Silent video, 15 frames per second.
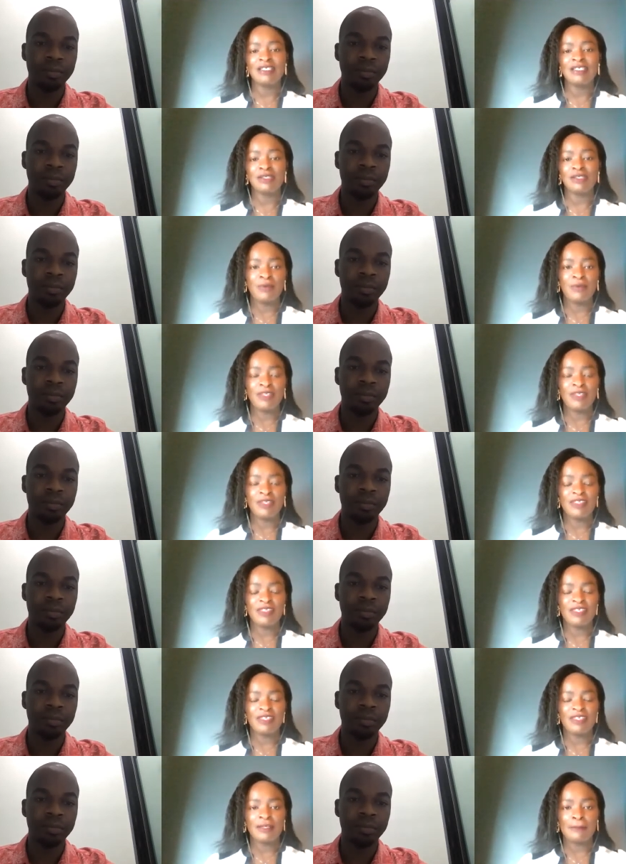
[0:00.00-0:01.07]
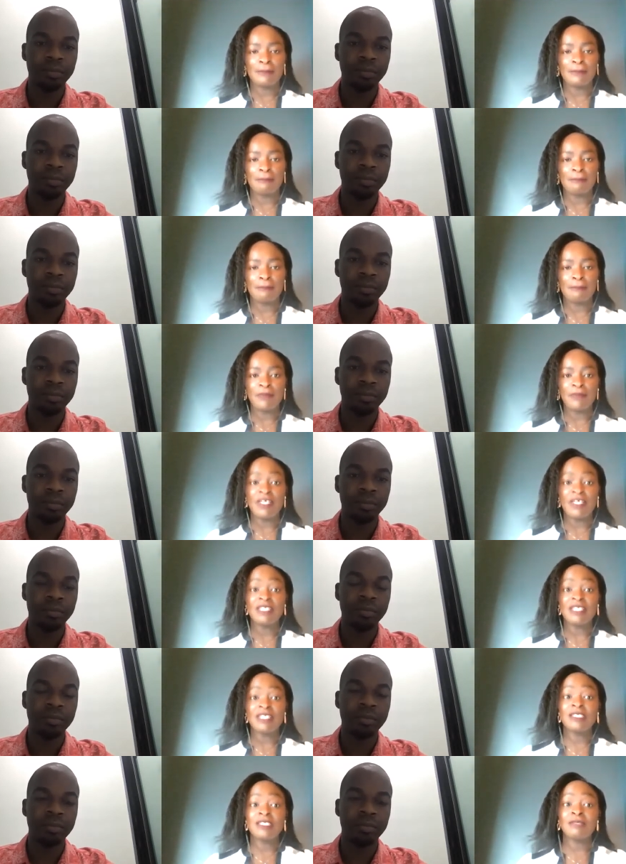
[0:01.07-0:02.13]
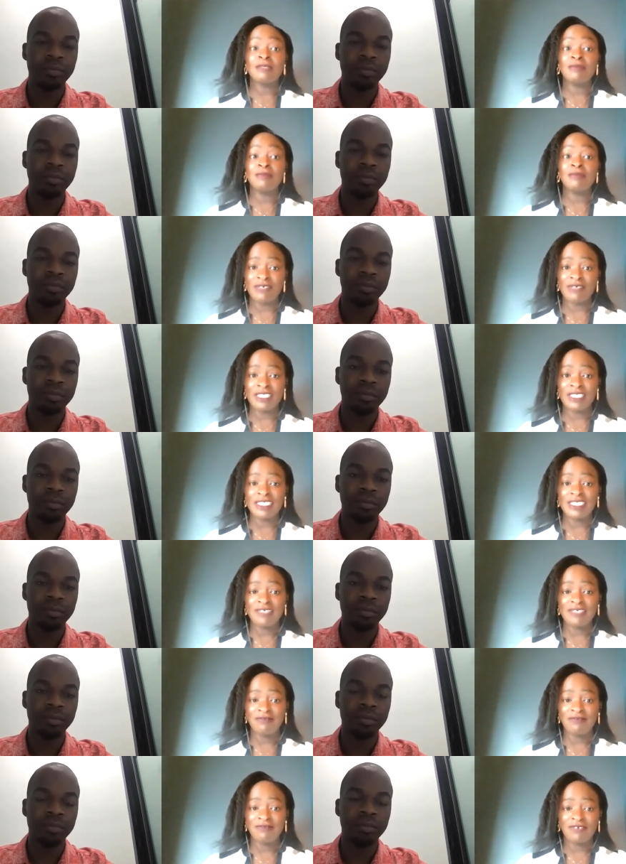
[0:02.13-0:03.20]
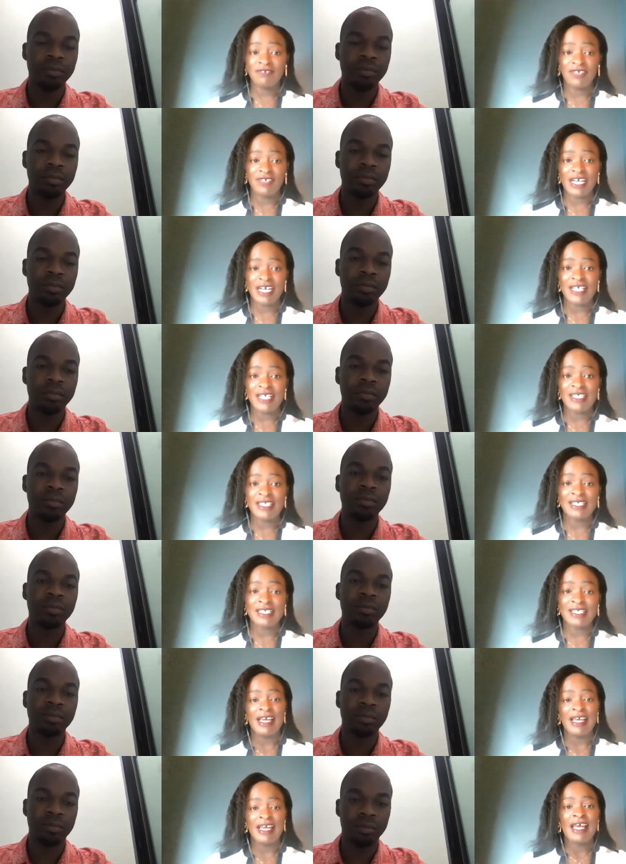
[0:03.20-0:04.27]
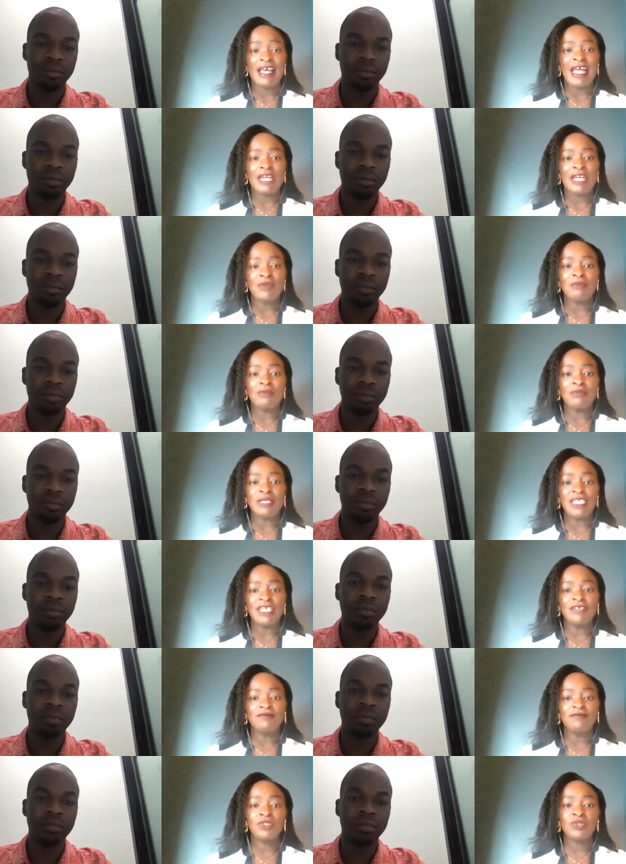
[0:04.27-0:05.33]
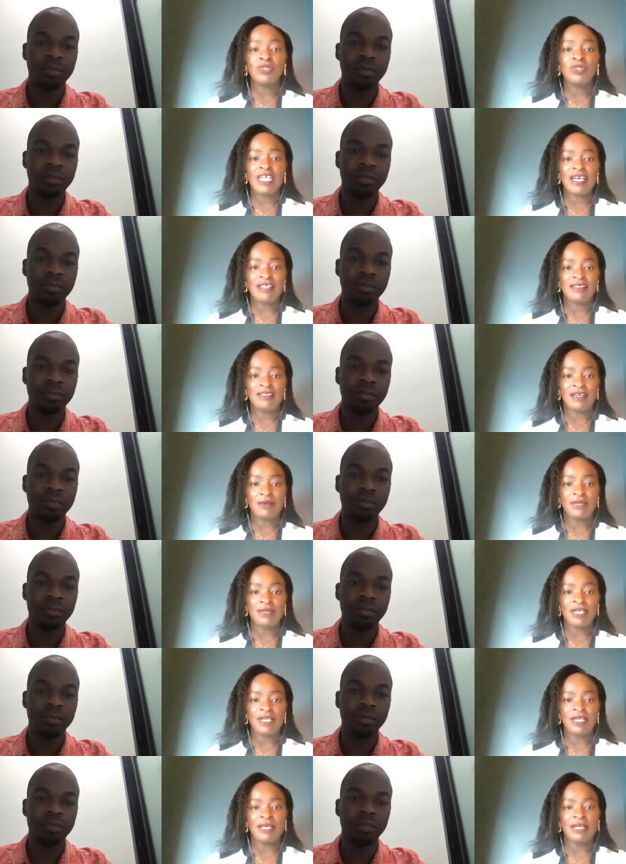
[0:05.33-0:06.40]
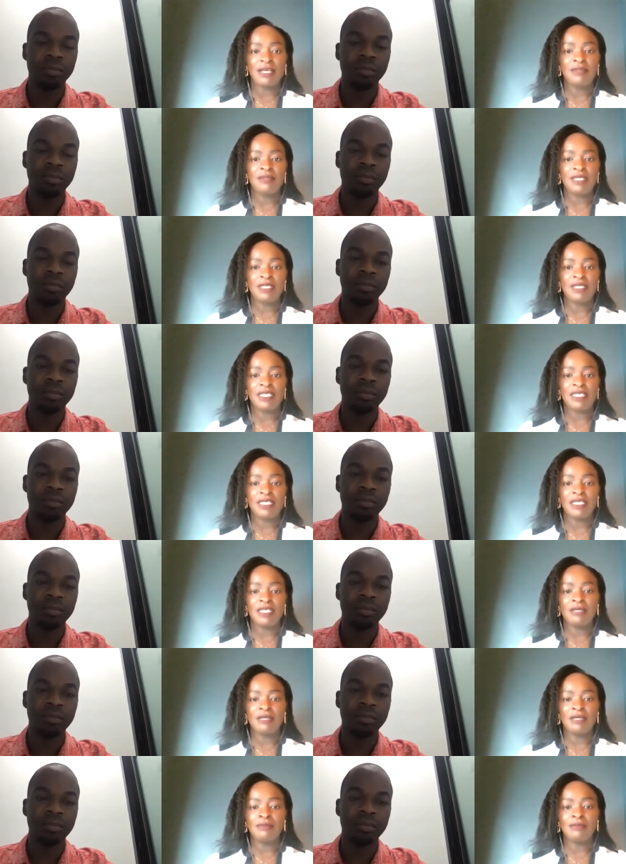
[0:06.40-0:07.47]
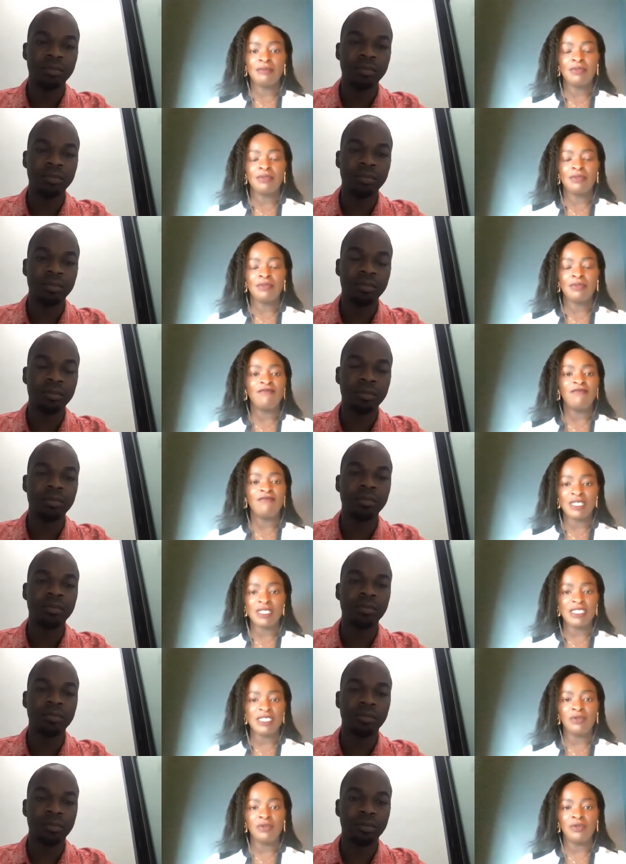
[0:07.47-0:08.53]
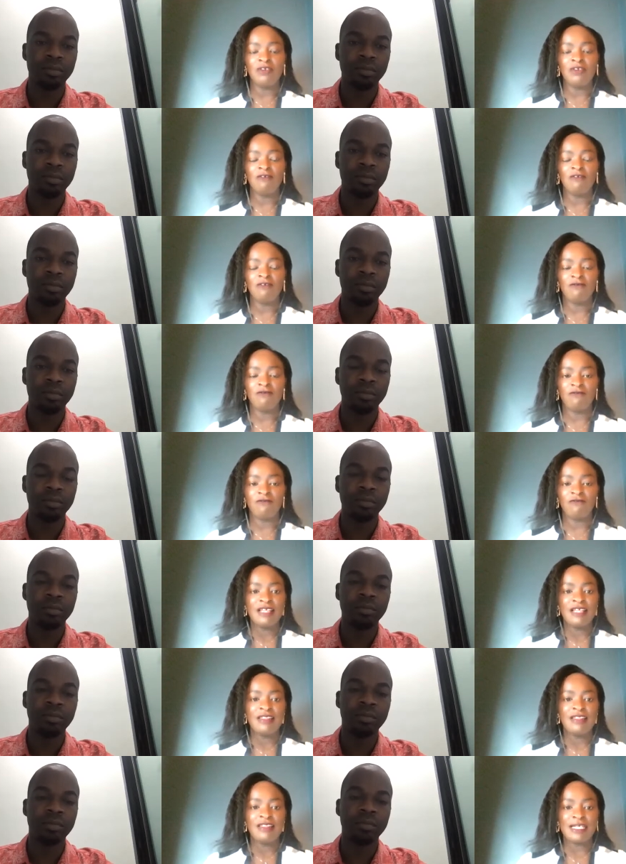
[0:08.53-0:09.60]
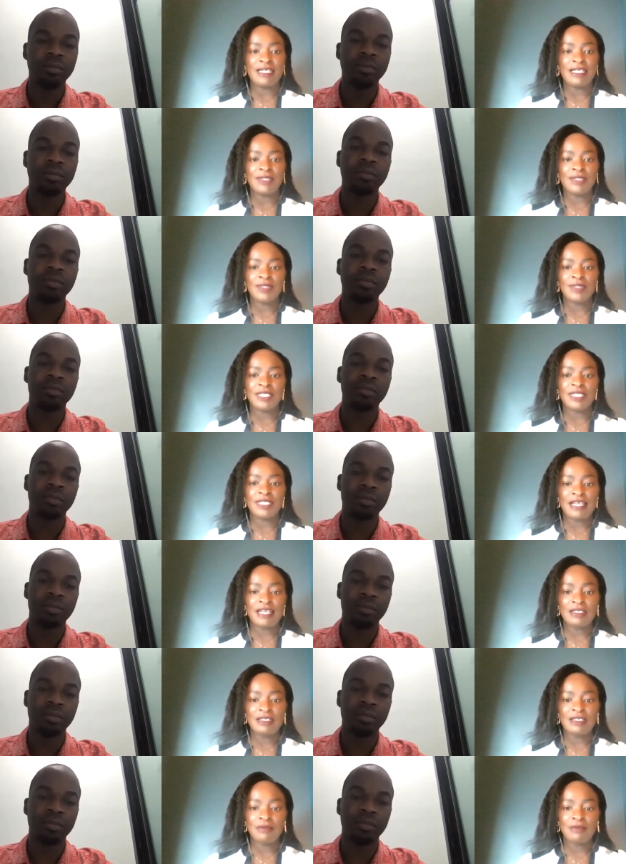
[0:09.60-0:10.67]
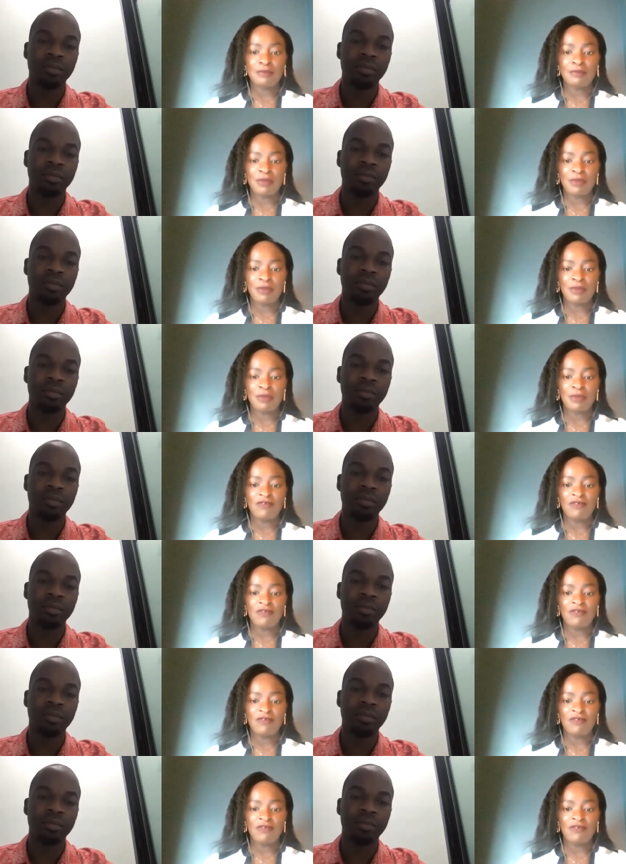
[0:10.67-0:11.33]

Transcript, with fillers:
Speaker 1: within. It's been 75 years since Christian Aid started, and we believe together we can be able to have a formidable force that will end poverty globally.